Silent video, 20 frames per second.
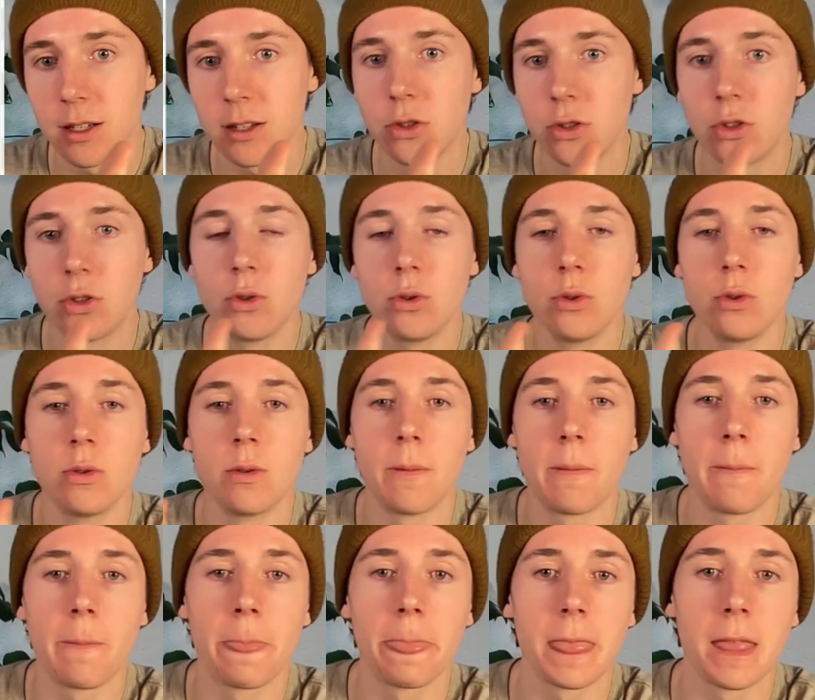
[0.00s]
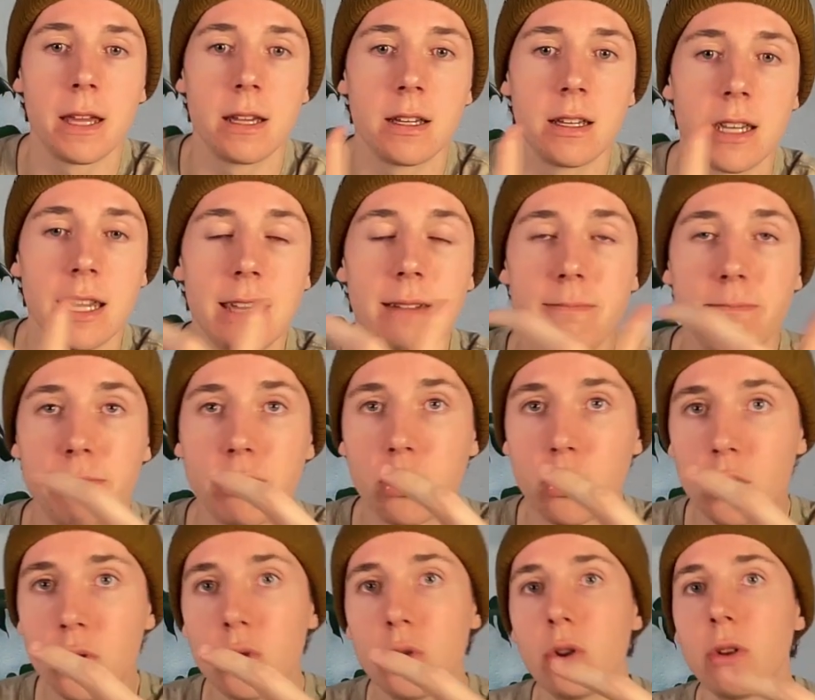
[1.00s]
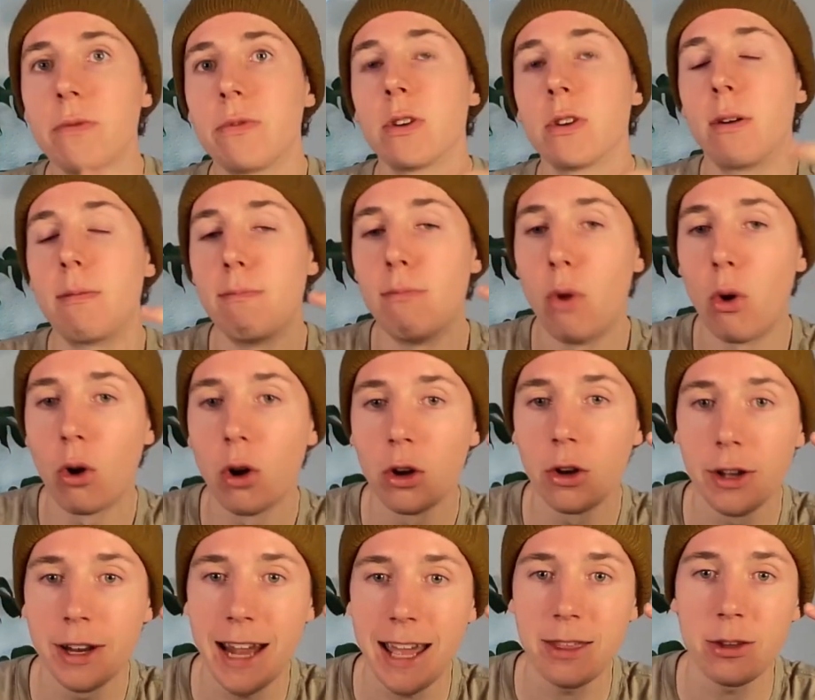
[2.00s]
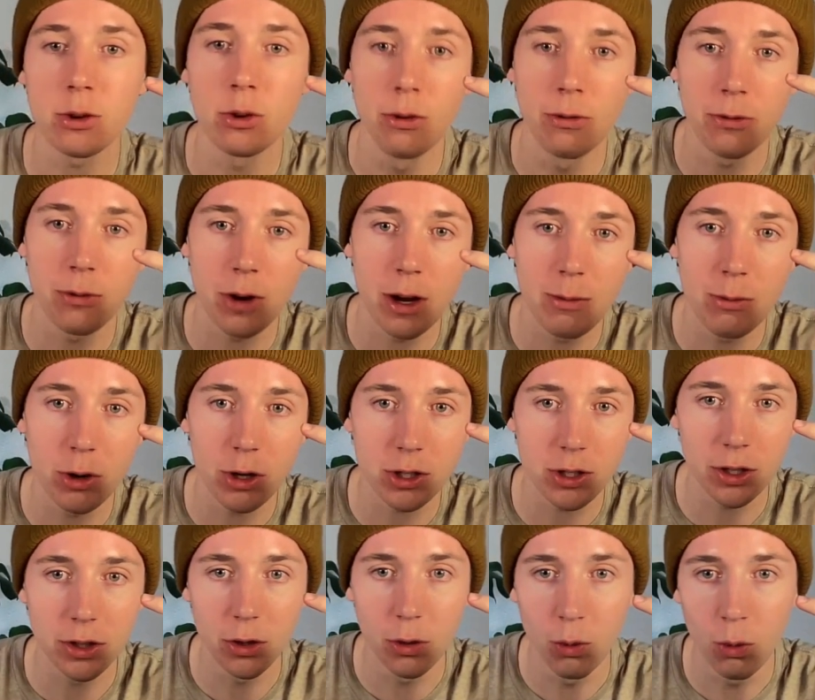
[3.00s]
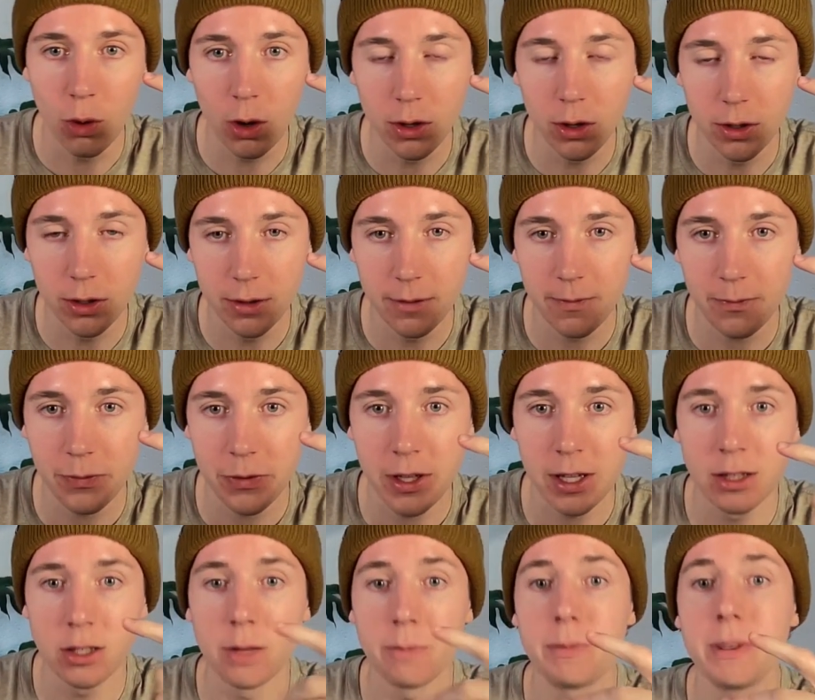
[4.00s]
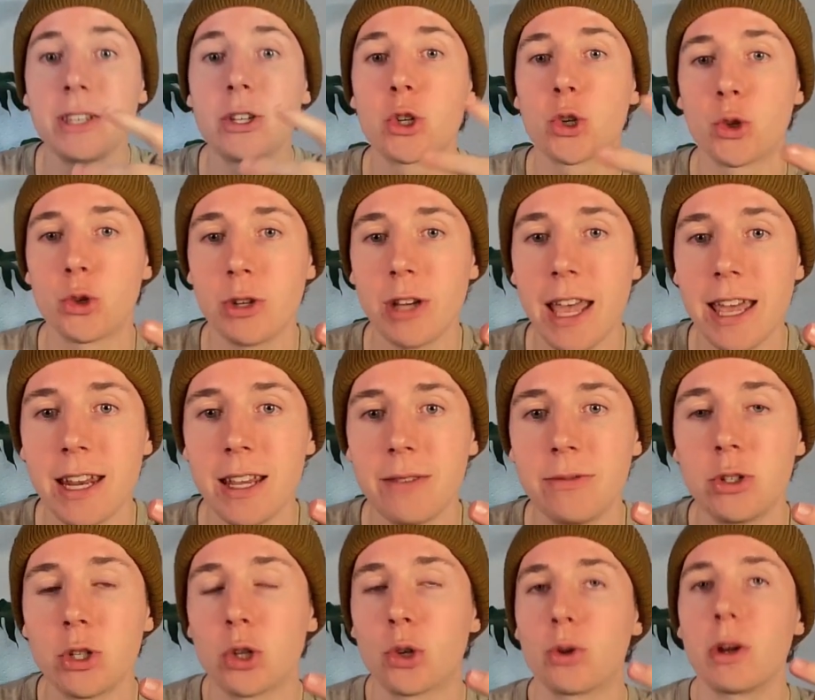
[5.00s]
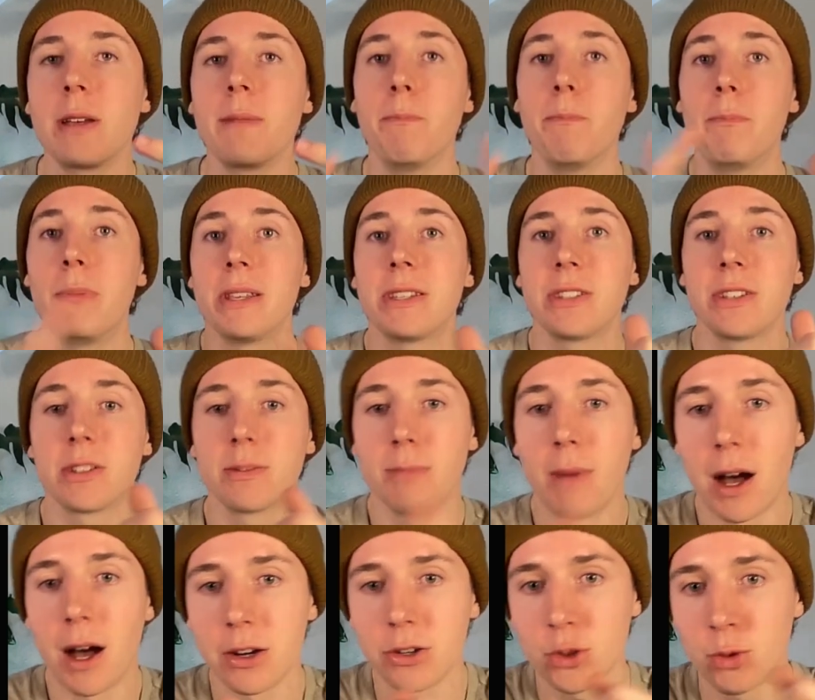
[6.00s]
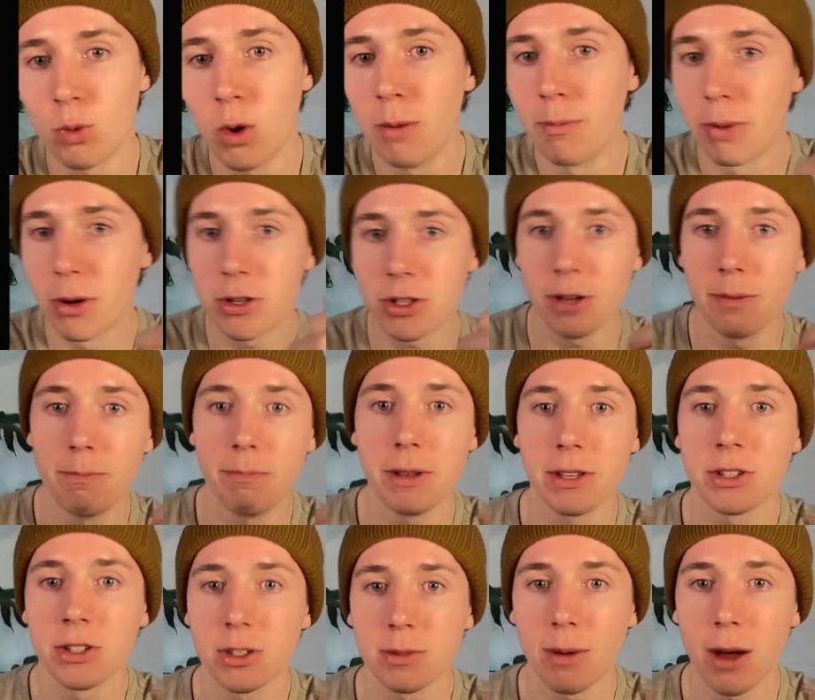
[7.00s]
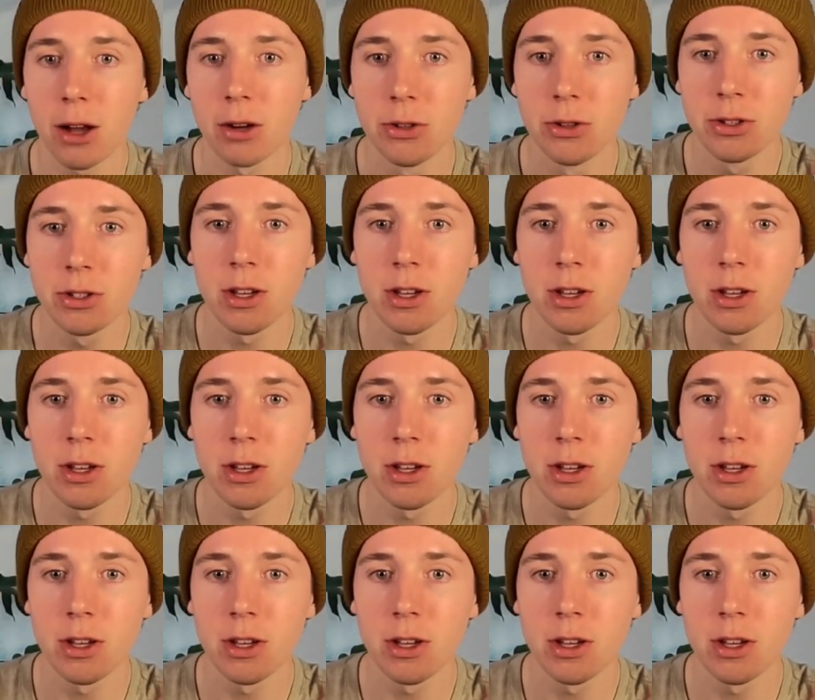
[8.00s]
to improve your moral and ethical frameworks on the world, to be creative, to create business models, one-person business models,